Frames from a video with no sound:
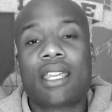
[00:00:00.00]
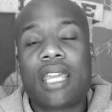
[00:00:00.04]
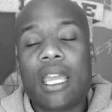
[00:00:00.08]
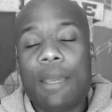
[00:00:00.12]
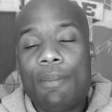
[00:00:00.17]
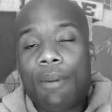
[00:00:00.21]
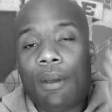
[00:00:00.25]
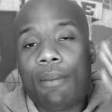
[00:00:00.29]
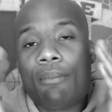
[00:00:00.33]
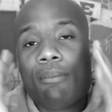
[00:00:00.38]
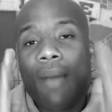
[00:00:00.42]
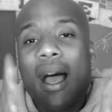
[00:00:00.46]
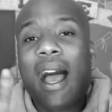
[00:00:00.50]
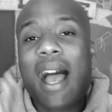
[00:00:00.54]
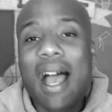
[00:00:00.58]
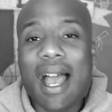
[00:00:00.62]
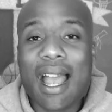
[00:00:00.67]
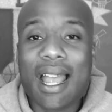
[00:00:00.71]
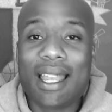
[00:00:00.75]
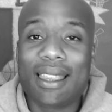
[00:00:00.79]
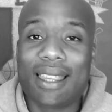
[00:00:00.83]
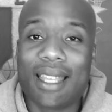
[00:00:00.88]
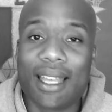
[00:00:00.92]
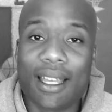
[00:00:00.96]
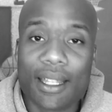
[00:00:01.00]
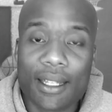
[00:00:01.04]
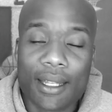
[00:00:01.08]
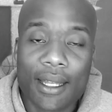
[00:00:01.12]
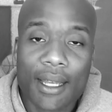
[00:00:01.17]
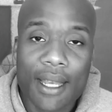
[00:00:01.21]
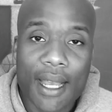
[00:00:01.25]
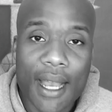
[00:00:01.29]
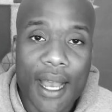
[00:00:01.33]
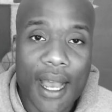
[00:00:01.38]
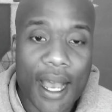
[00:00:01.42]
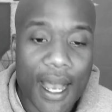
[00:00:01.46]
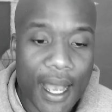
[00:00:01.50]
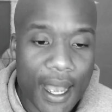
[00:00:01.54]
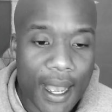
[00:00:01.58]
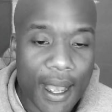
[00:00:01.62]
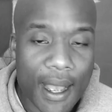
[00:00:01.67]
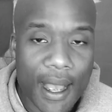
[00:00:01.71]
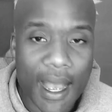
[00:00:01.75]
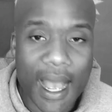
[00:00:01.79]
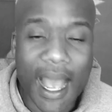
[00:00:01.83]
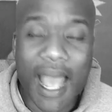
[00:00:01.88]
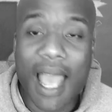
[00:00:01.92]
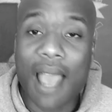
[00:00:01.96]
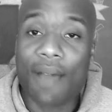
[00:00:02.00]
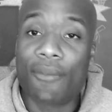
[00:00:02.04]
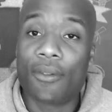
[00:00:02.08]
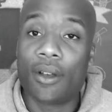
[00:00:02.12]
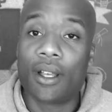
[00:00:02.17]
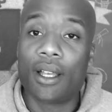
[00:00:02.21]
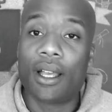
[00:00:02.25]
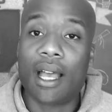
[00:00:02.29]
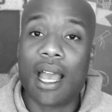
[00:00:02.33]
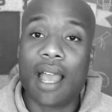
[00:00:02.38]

Keep in mind that I have a